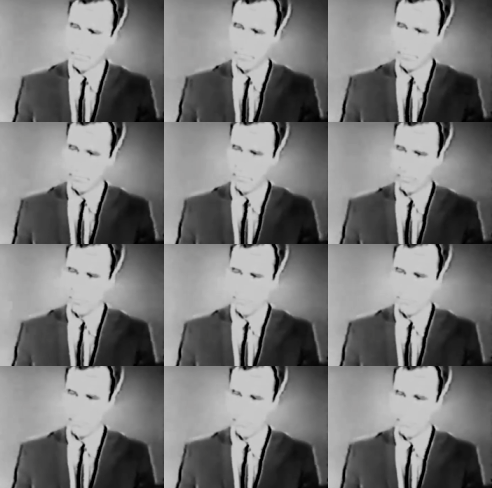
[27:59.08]
Till
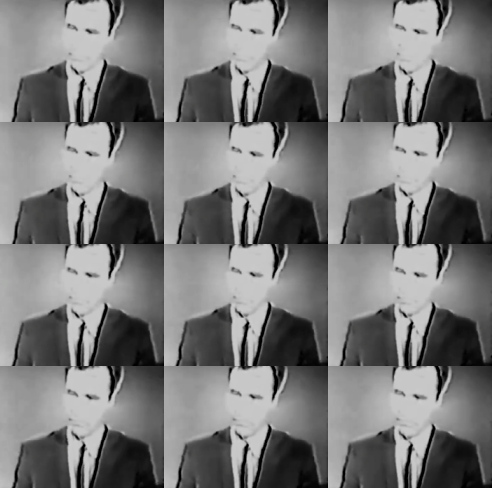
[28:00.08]
2.30,
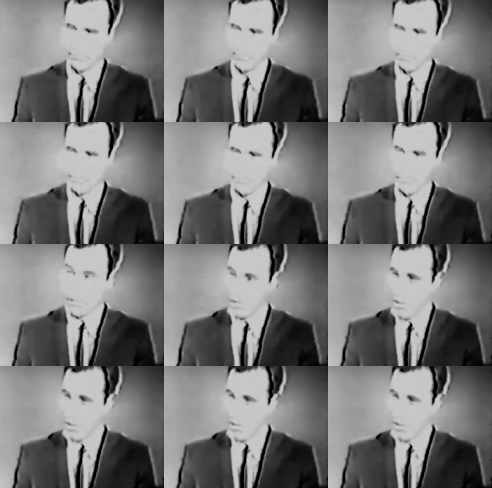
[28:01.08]
maybe 3. What